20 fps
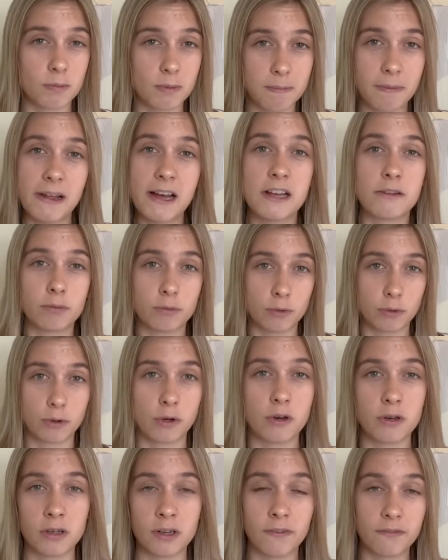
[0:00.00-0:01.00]
The players were not
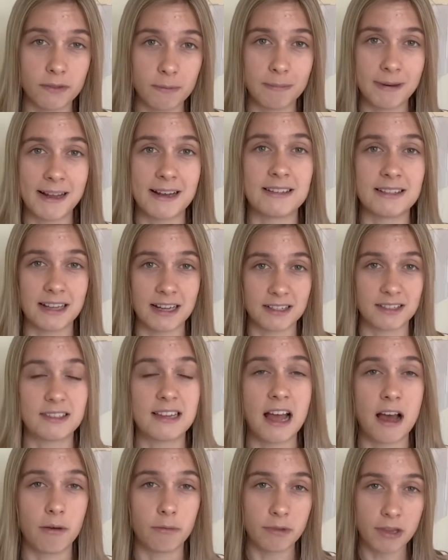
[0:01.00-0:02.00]
good enough. The players let us
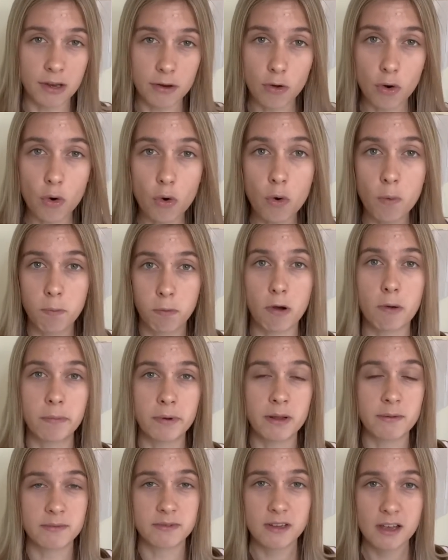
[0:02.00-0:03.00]
down. They're not all
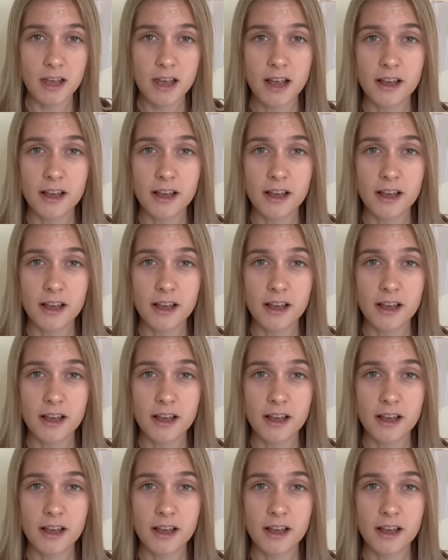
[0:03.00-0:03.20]
problems.